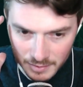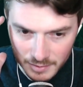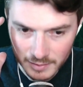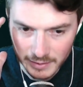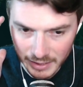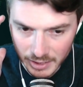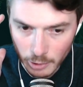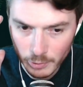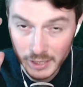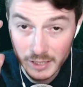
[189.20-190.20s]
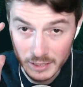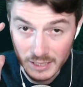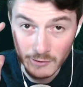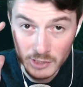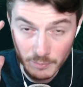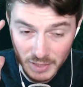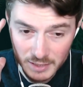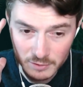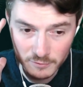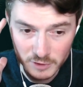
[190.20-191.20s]
Okay, now we hear the counterpart
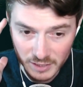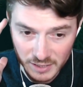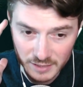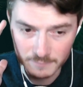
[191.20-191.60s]
of Jannine.